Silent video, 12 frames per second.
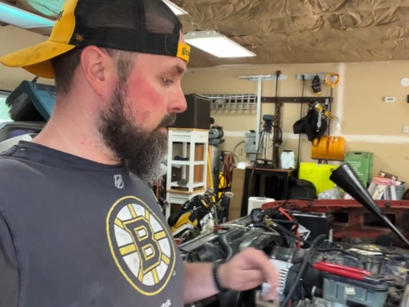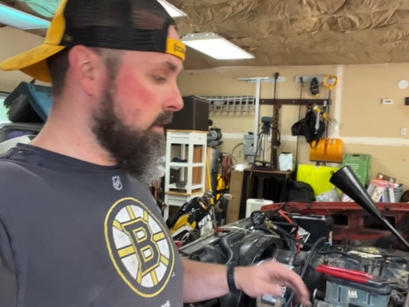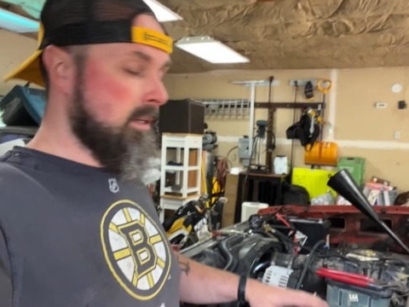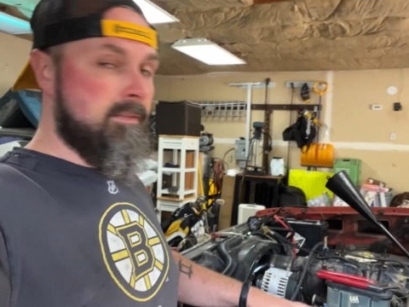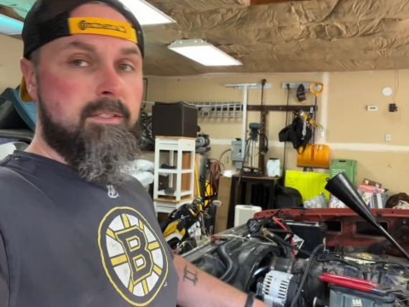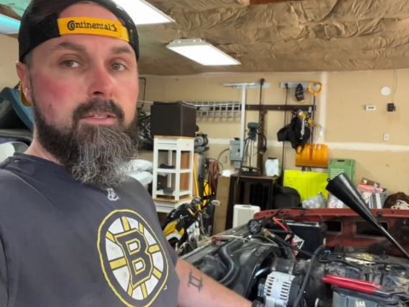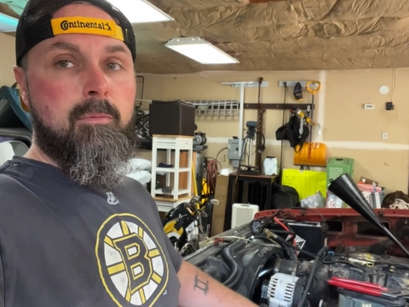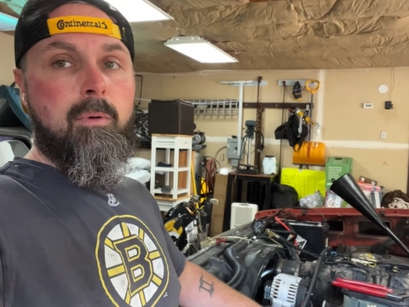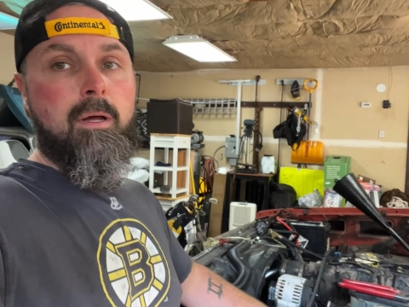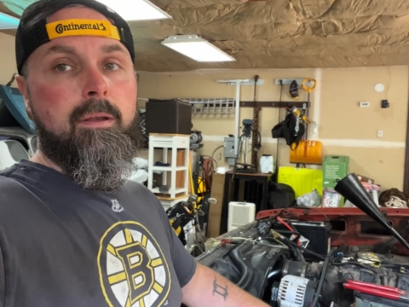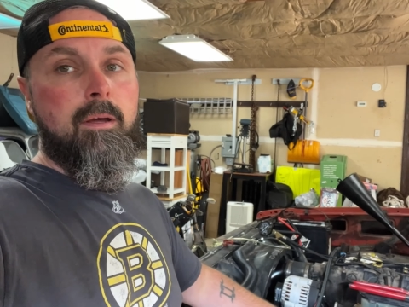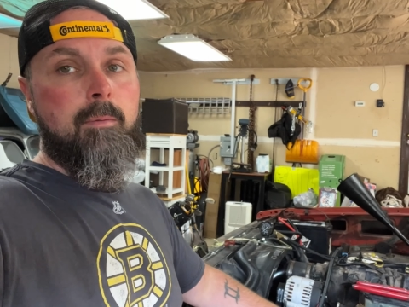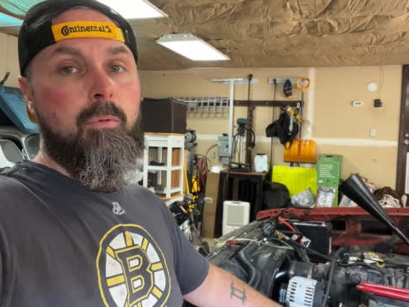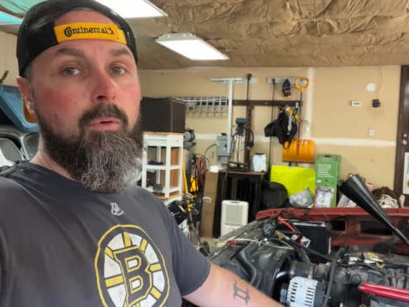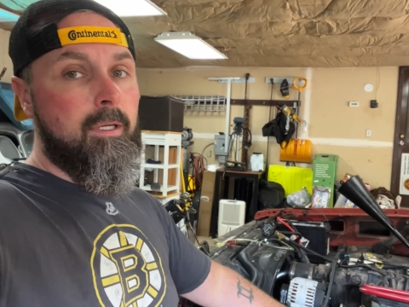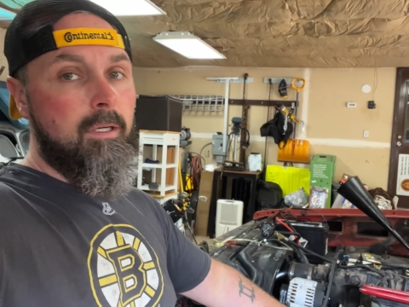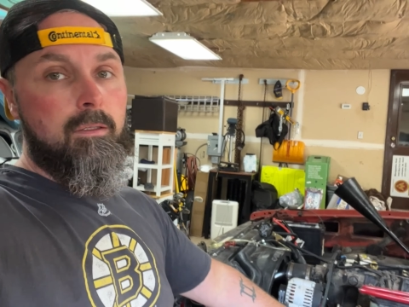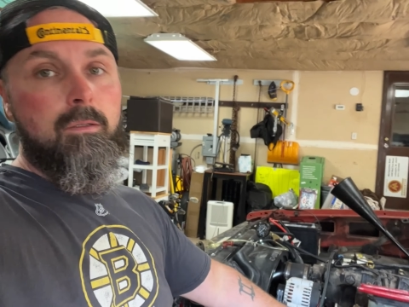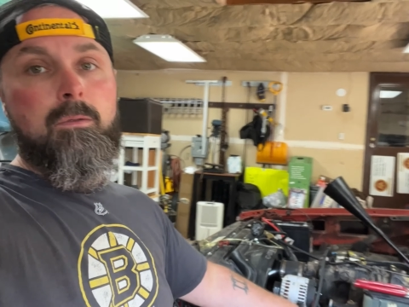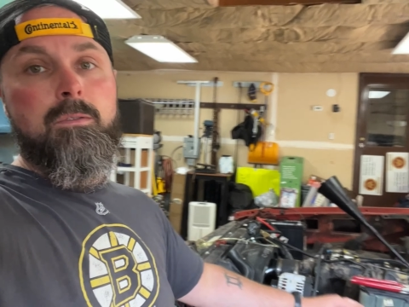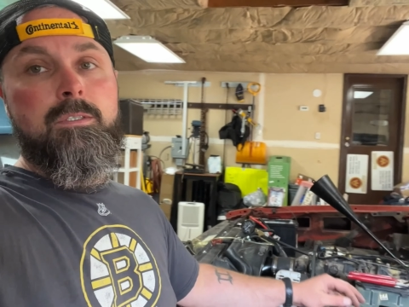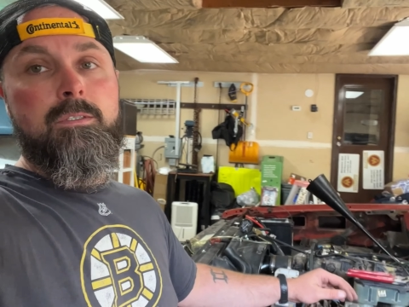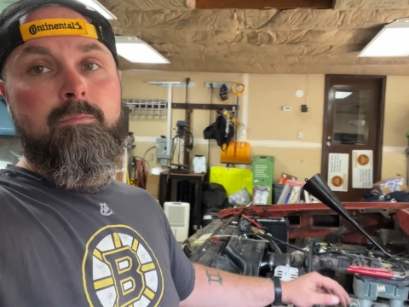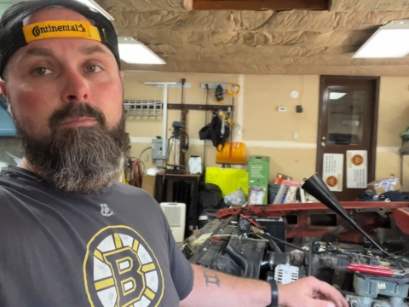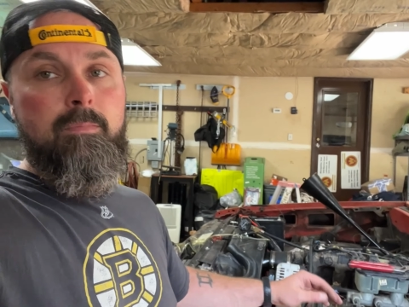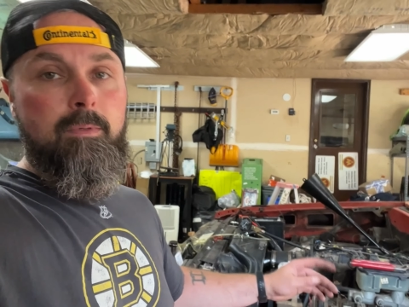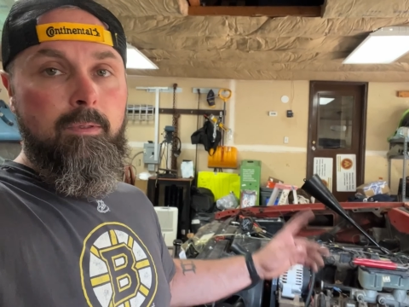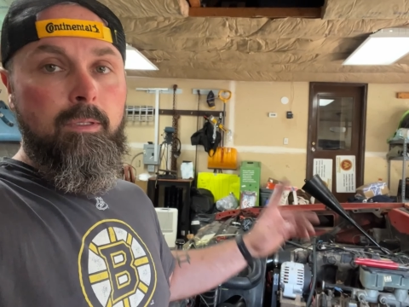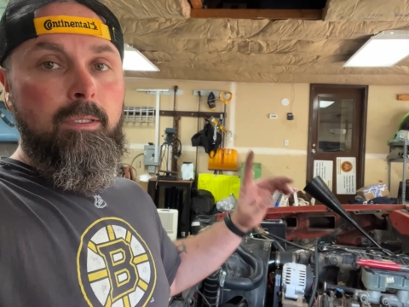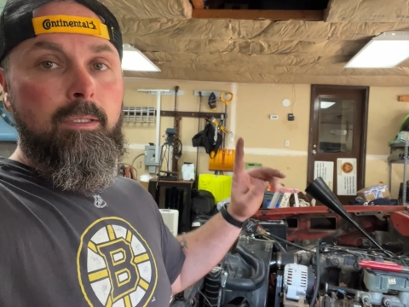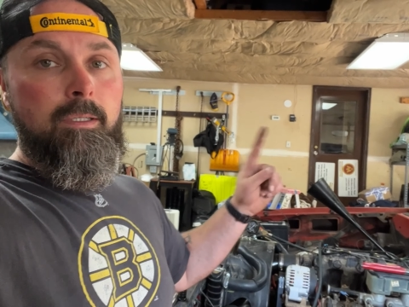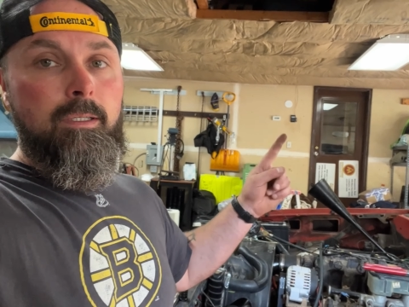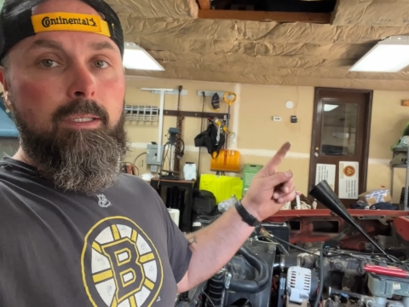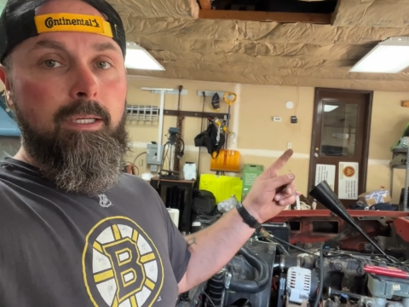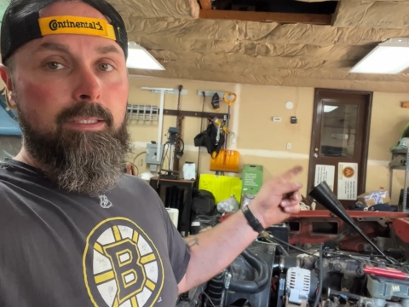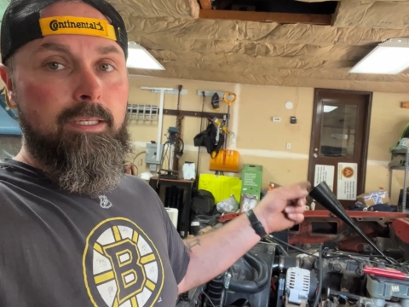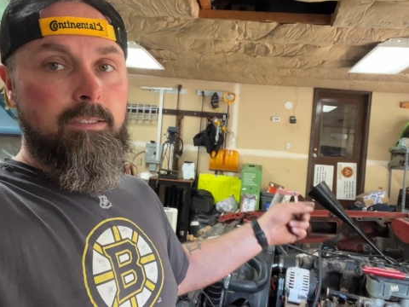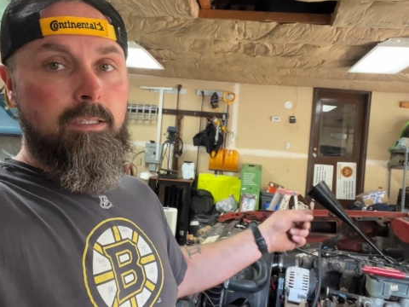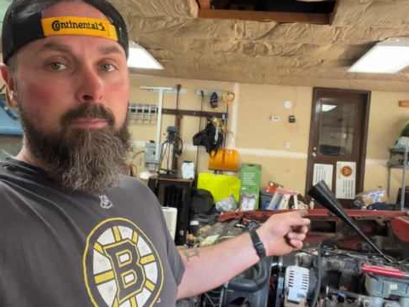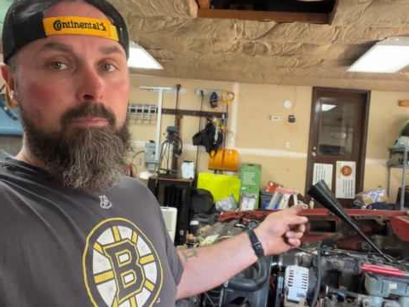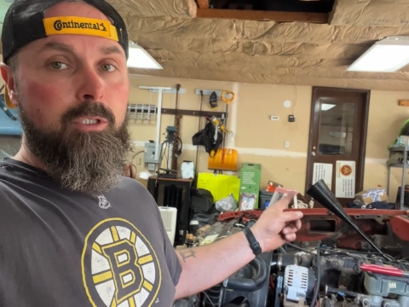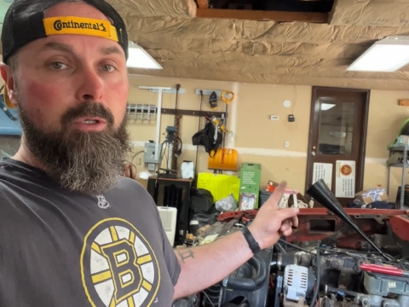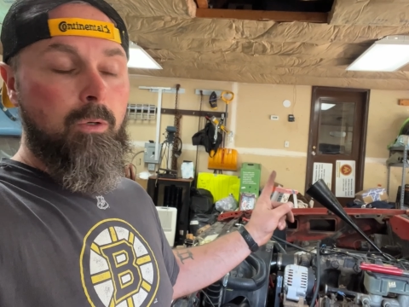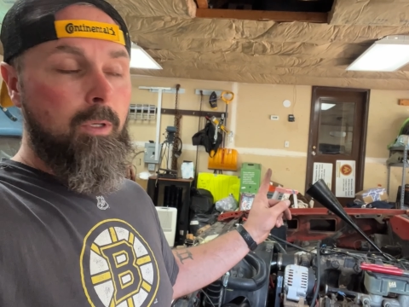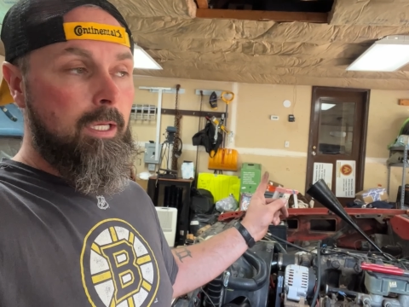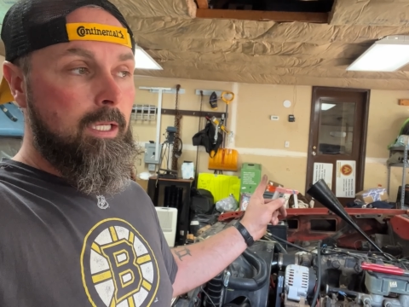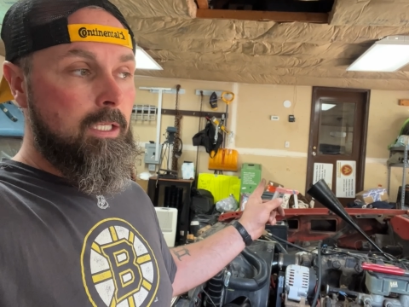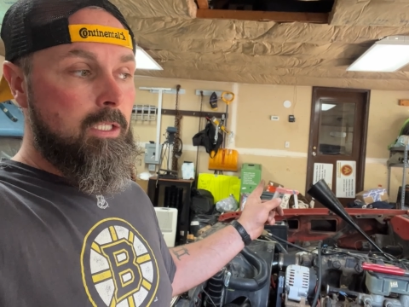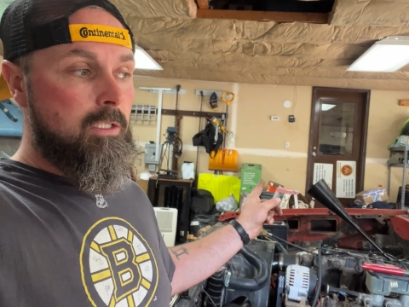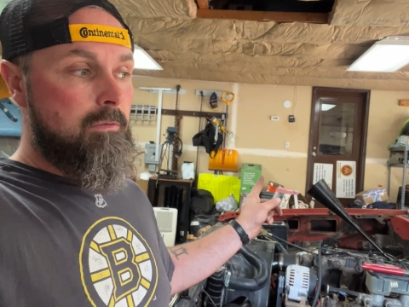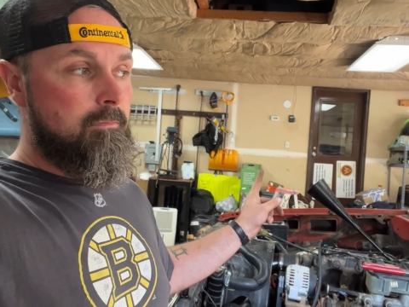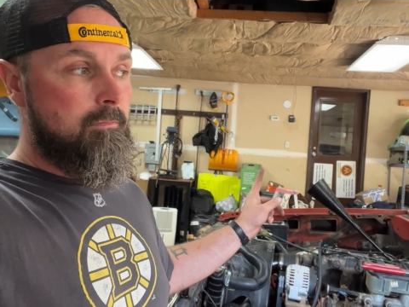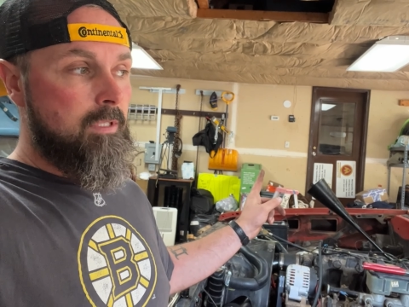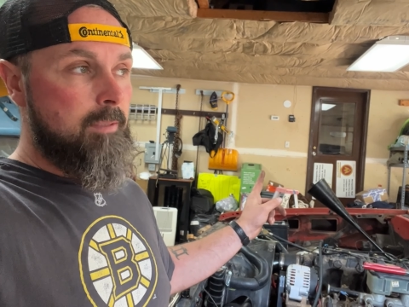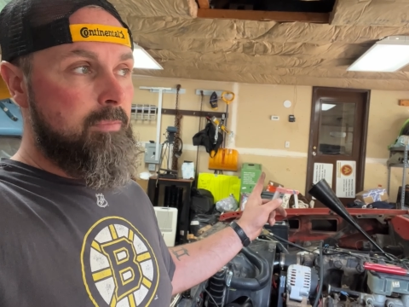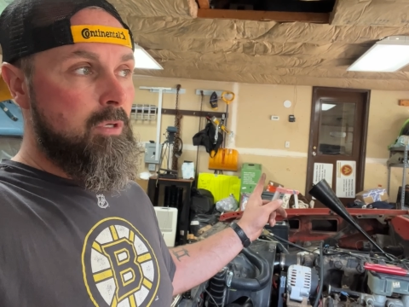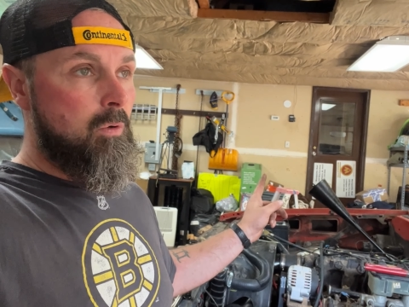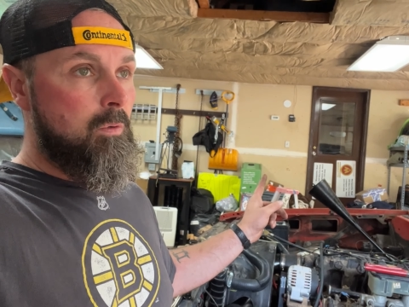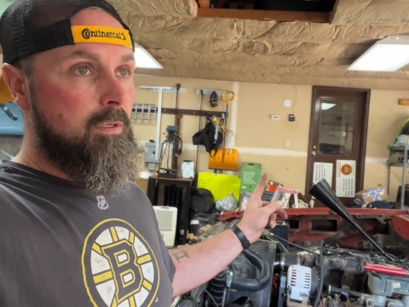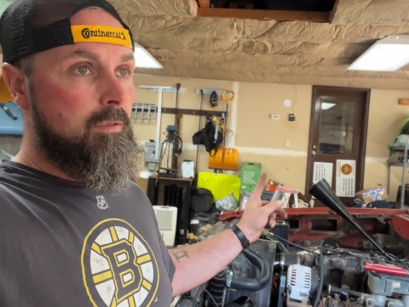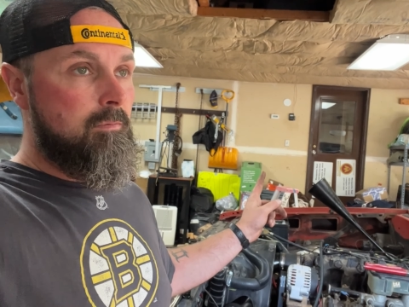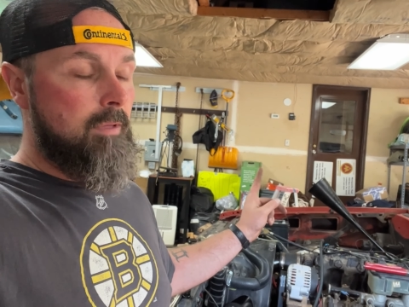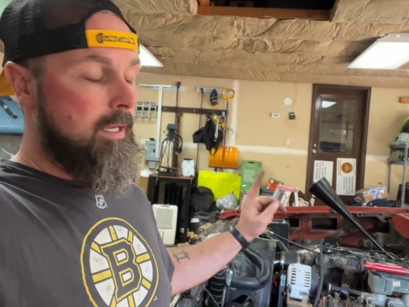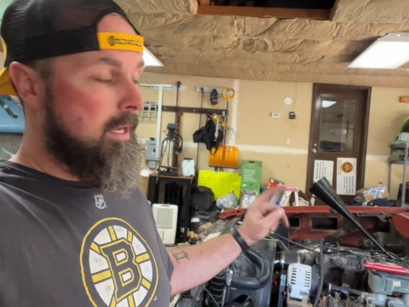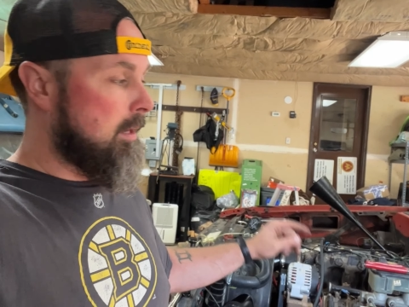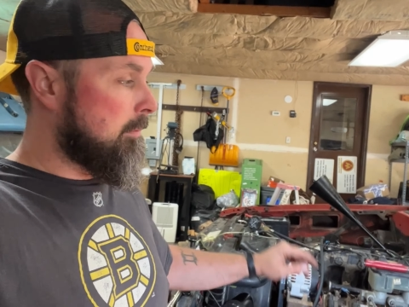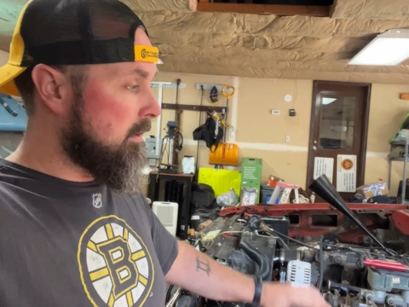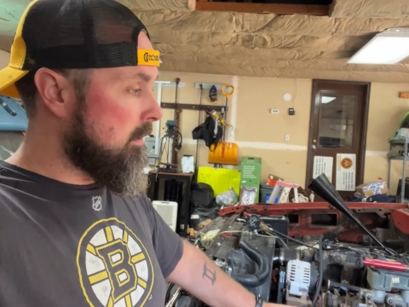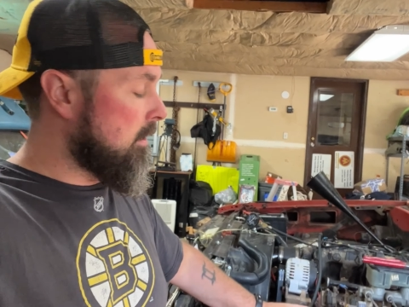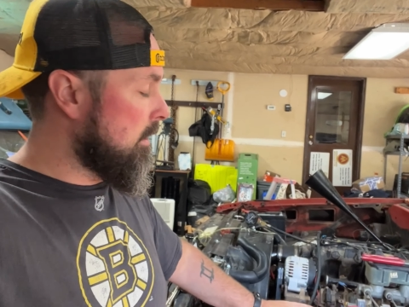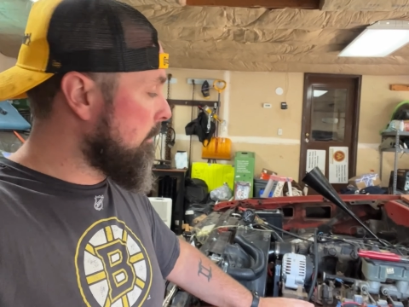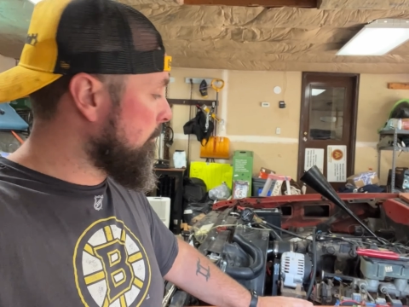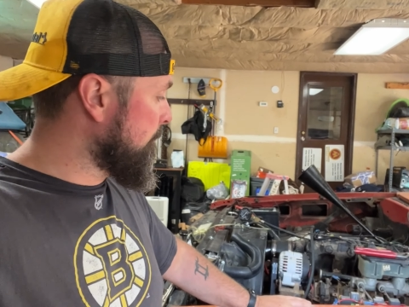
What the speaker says: stuff still buttoned up. We're getting close. Got that slip yoke that came in today.